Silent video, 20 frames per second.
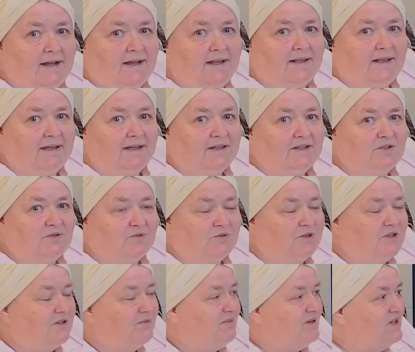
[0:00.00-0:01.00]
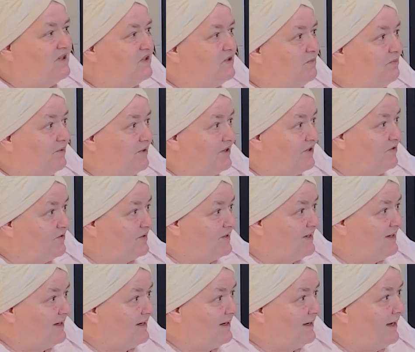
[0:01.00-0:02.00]
I think it's going to be super
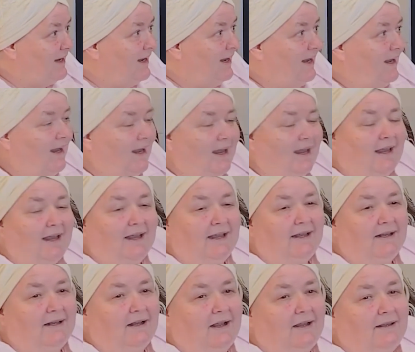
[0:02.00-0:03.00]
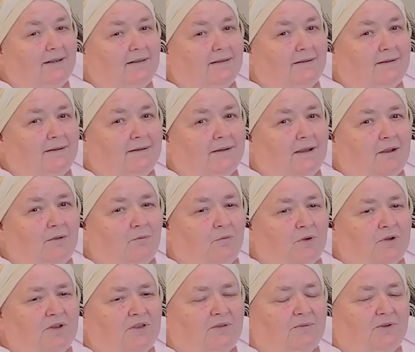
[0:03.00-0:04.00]
interesting. And
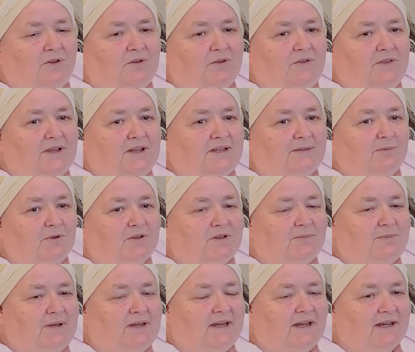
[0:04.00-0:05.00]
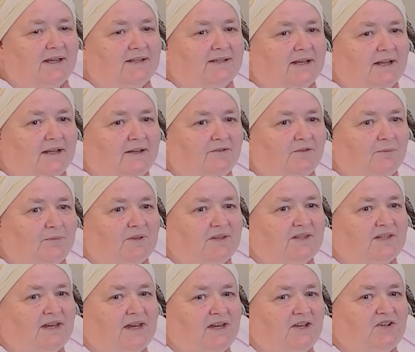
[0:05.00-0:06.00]
one of the good things about speaking and selling from the
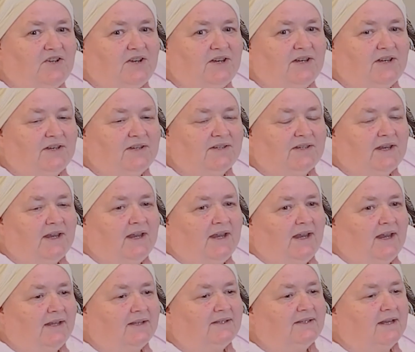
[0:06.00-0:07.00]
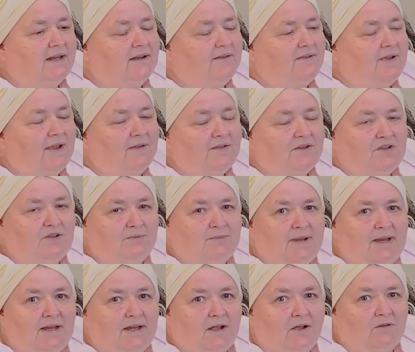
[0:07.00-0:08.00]
stage is, instead of having to
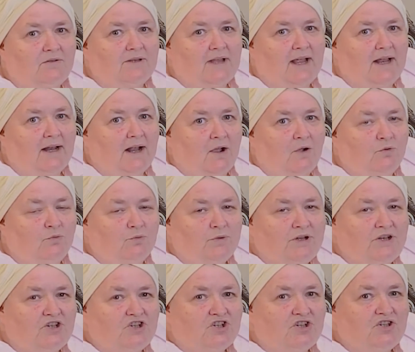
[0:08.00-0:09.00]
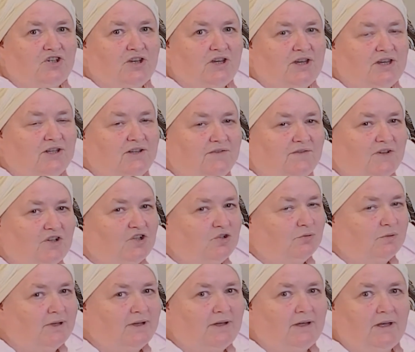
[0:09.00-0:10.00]
make out that outreach
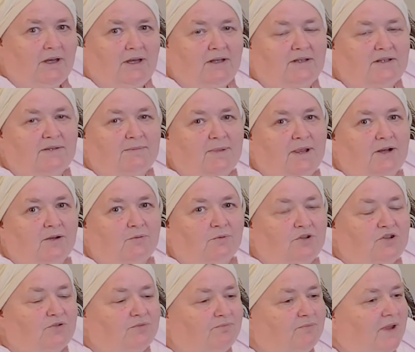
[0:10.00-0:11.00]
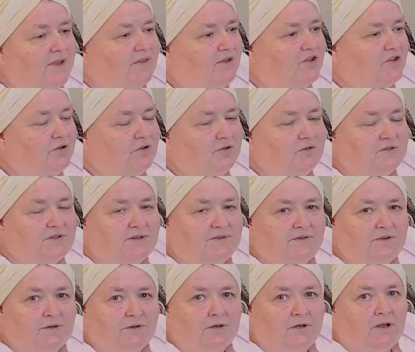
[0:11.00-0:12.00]
individually, it doesn't matter which method you use,
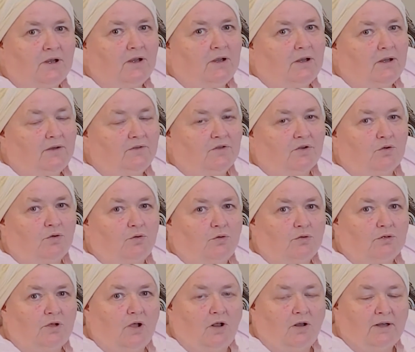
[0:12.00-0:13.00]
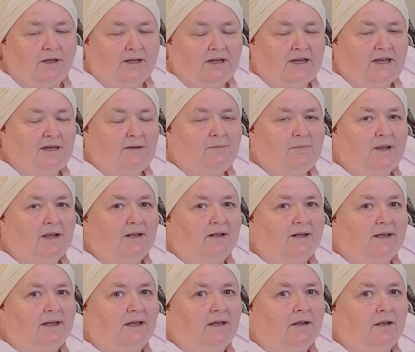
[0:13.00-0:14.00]
if you're cold calling,
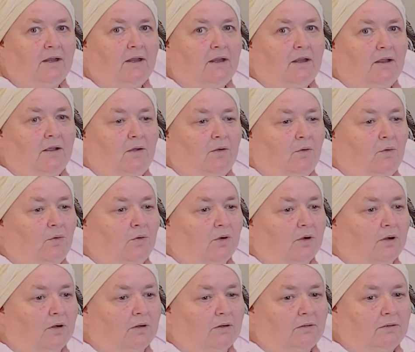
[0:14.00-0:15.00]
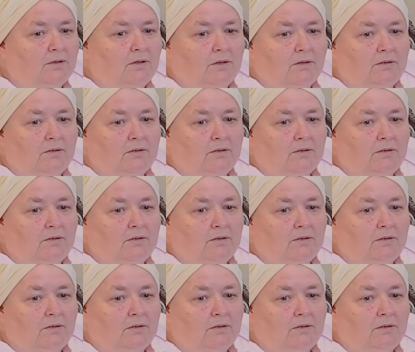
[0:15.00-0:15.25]
emailing, or